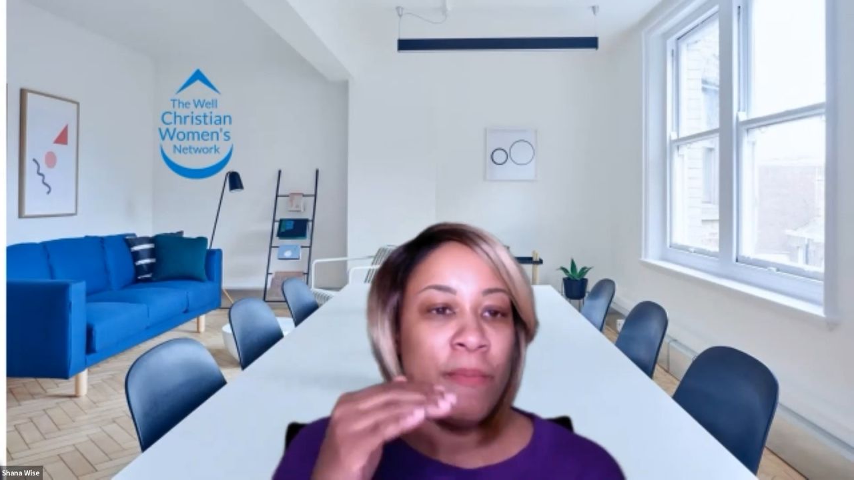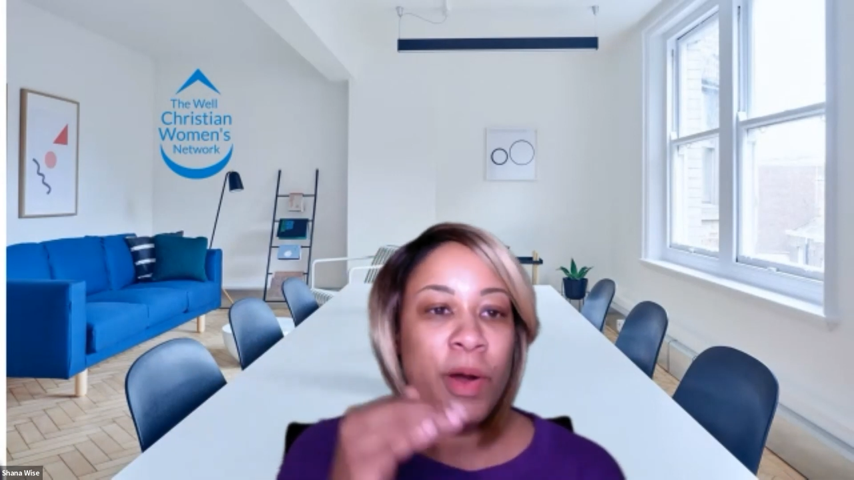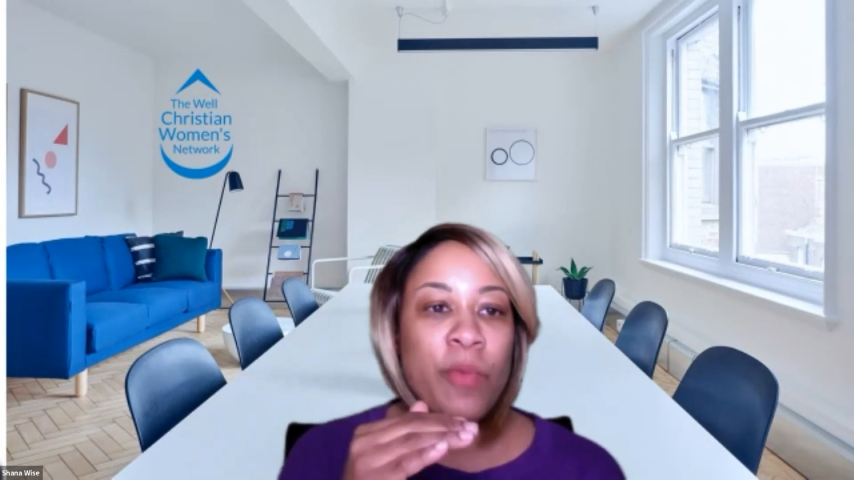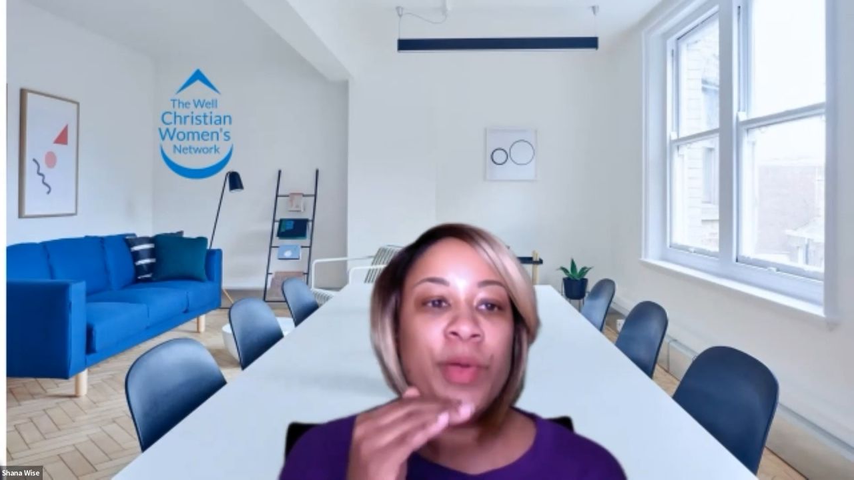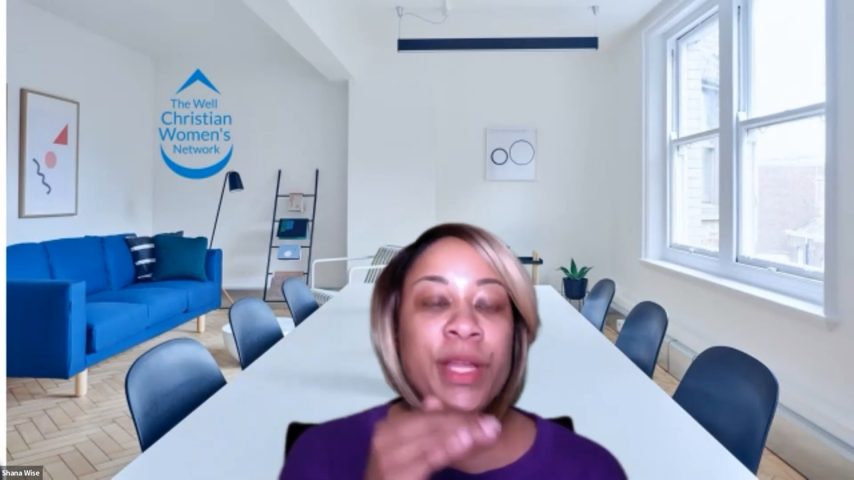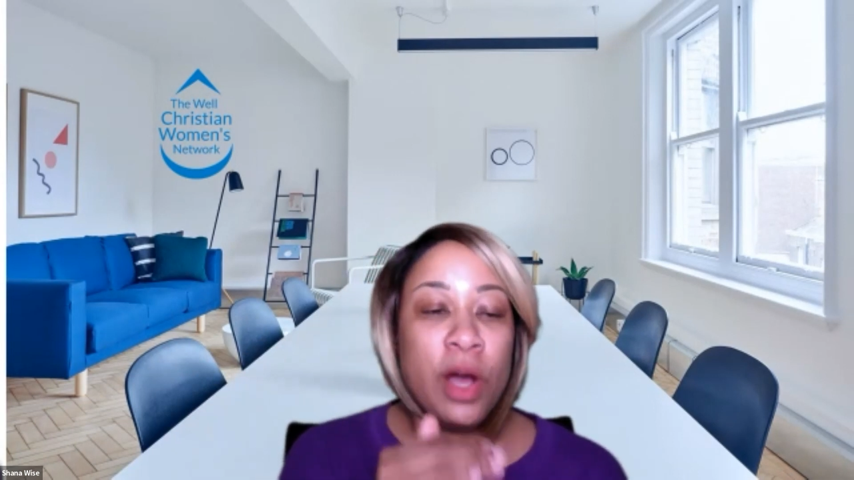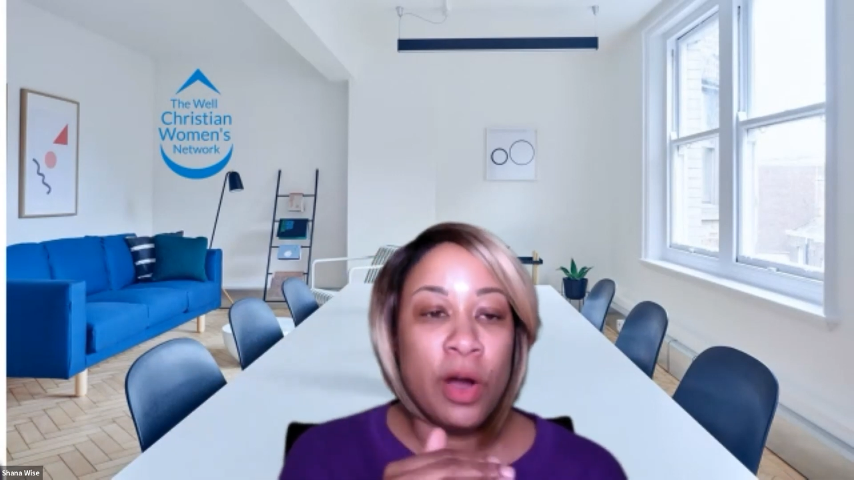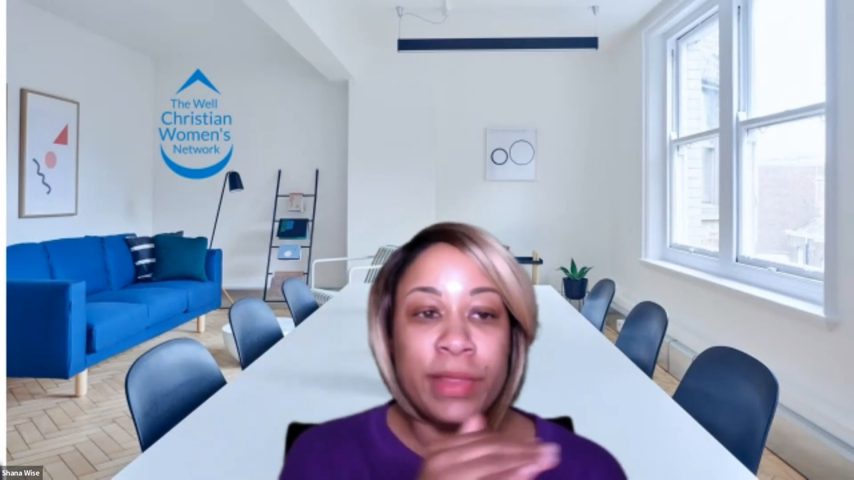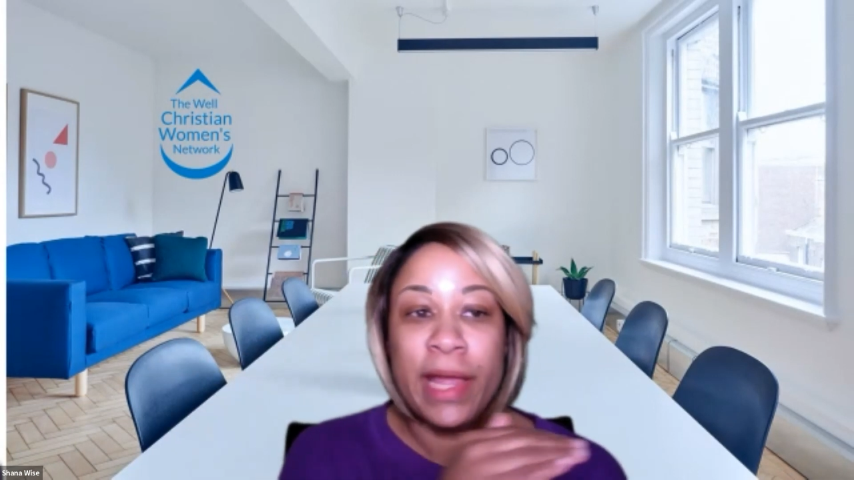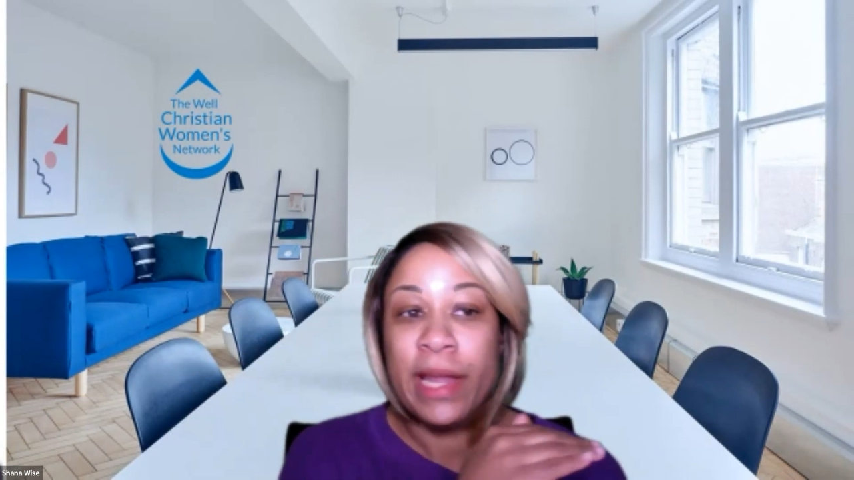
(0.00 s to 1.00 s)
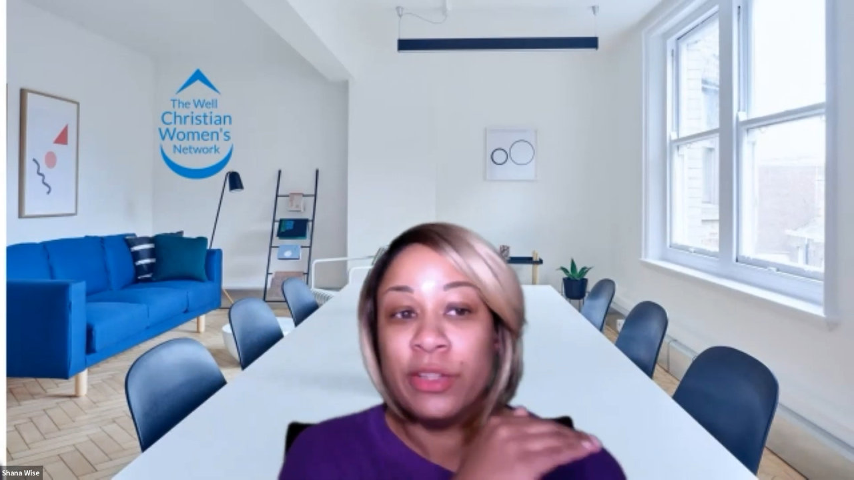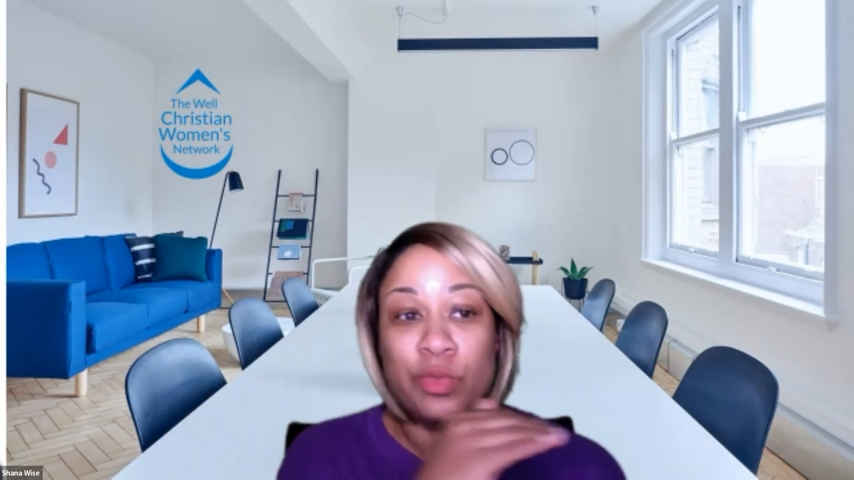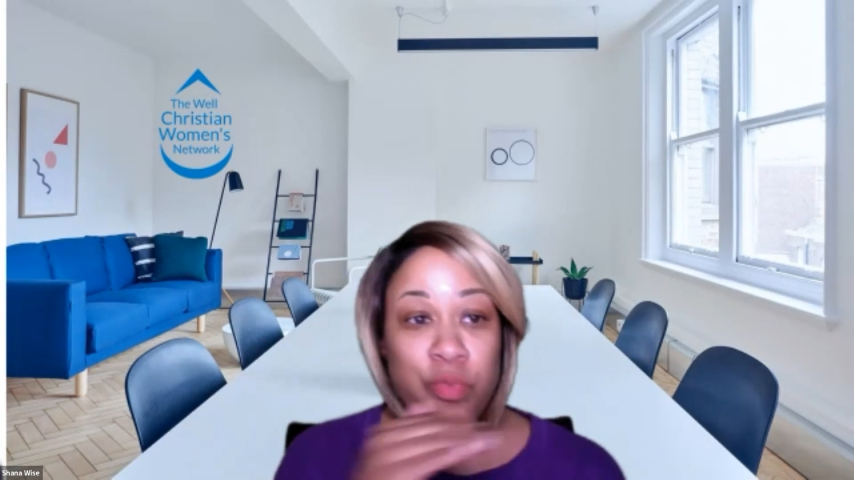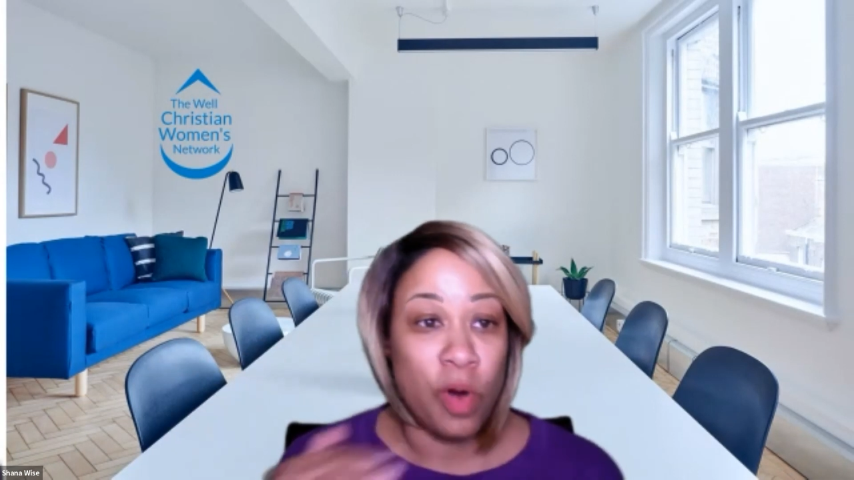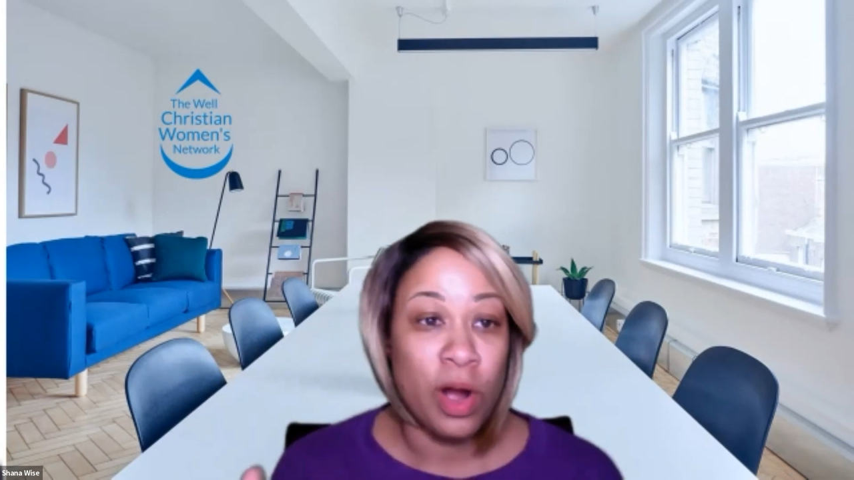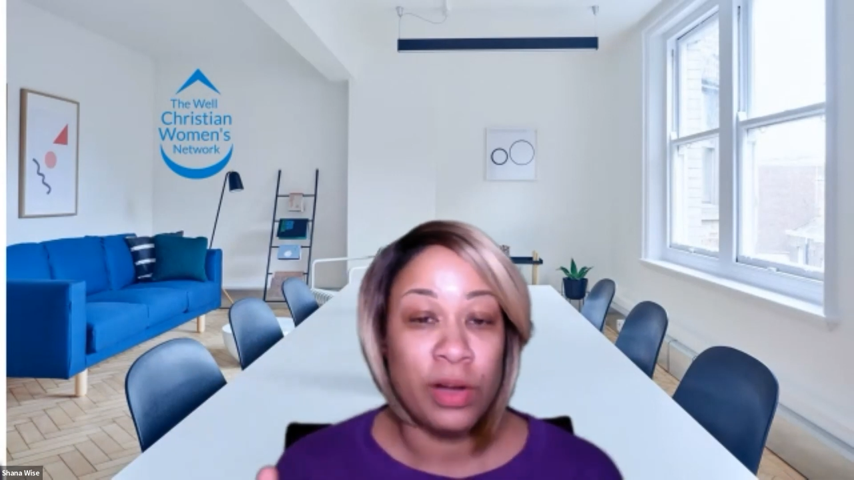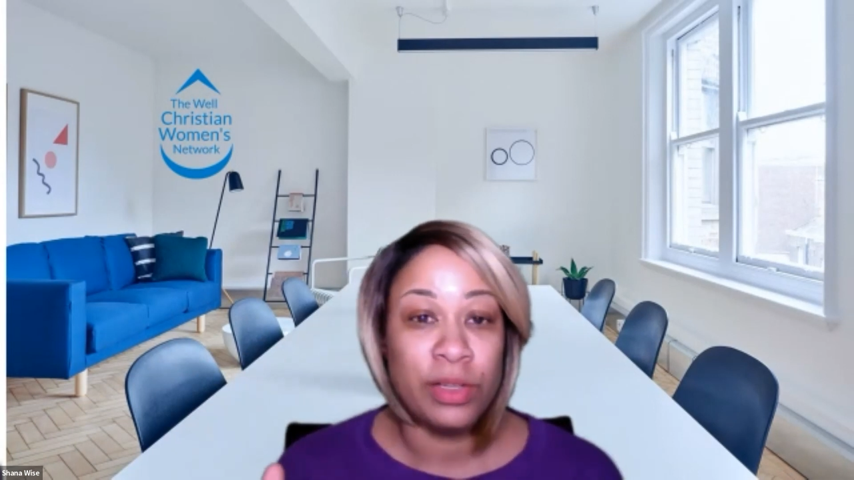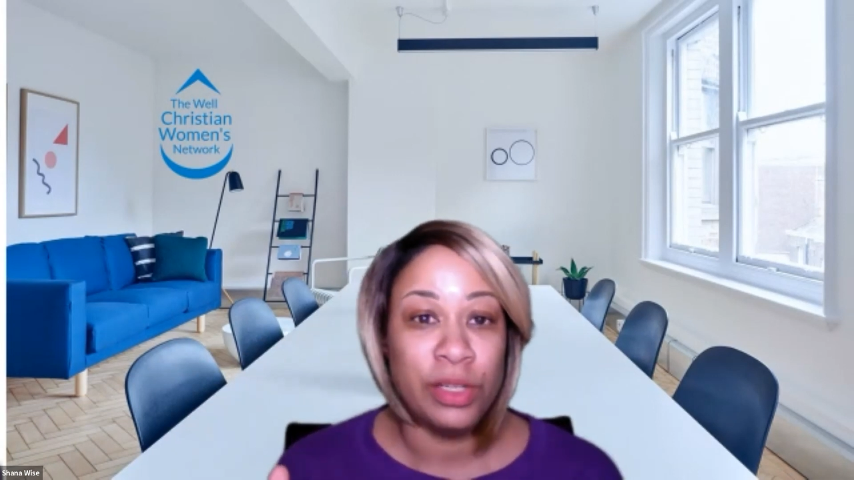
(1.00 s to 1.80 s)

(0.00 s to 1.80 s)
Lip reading: but we know that it's wrong